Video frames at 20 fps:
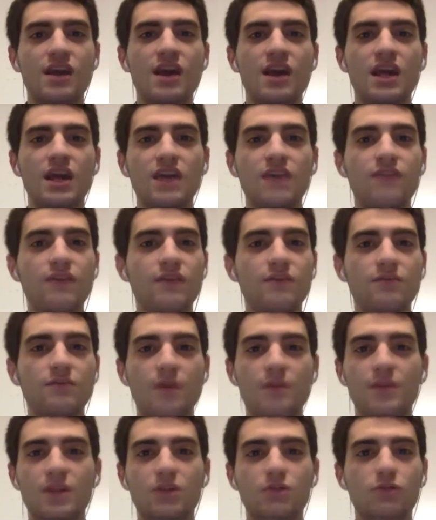Even,
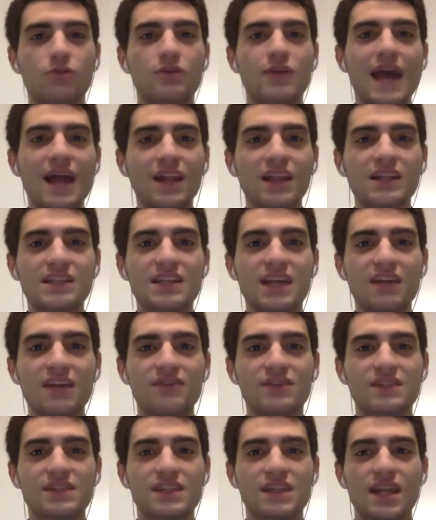throw Kellen
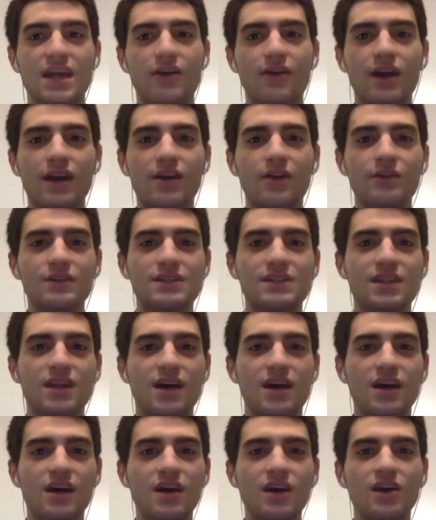Davis in there. I know he's
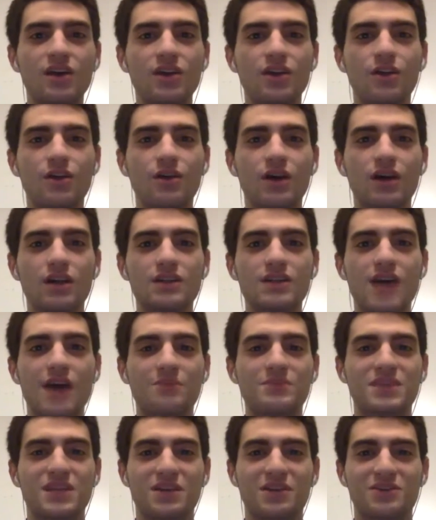not, a
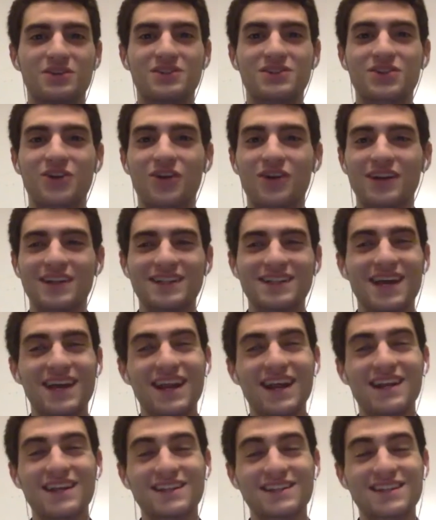top-tier starting
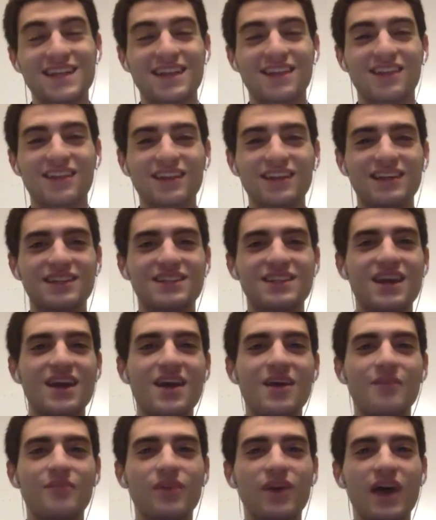tight end, to say the least,
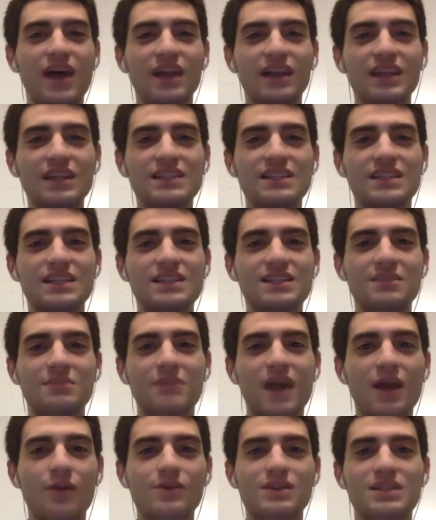but at least it's
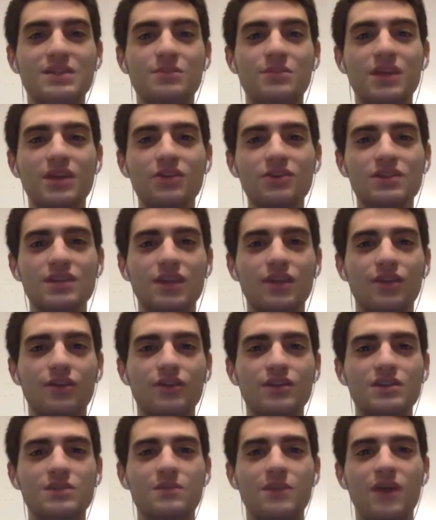some guy with some years
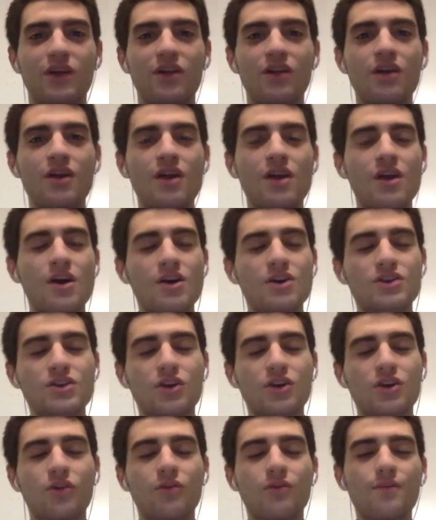under his belt.
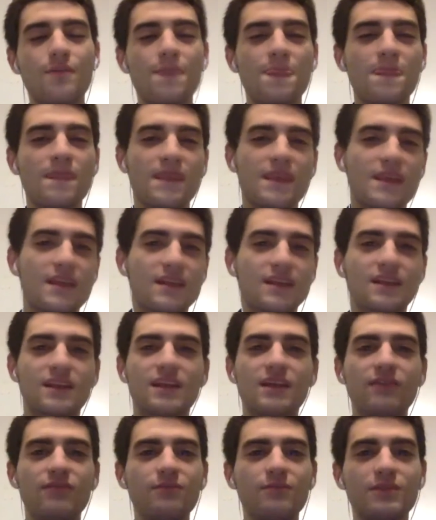So
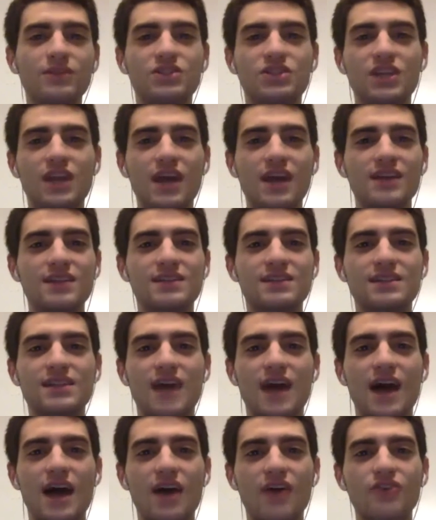give him a
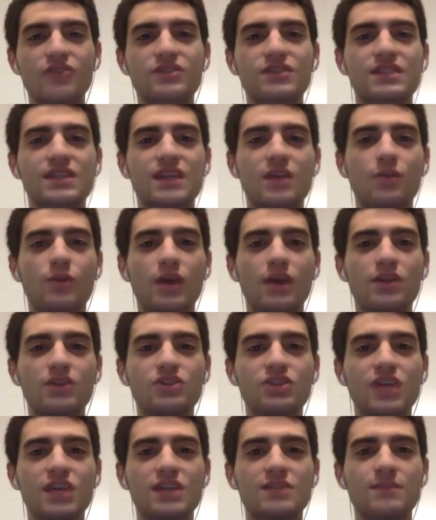chance. I understand
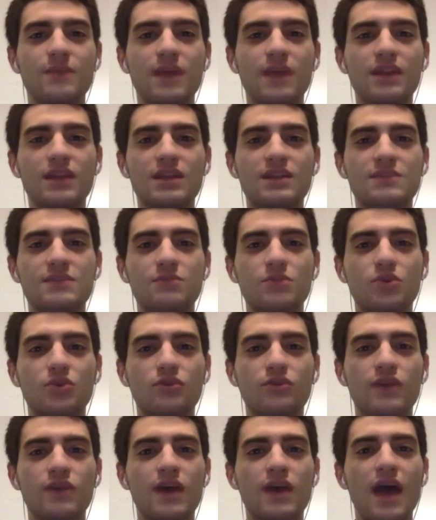why the Jets made this
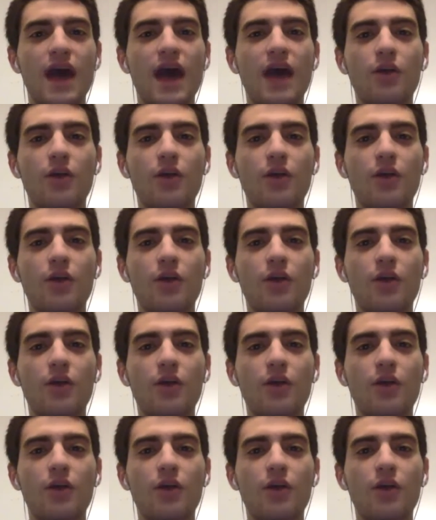move.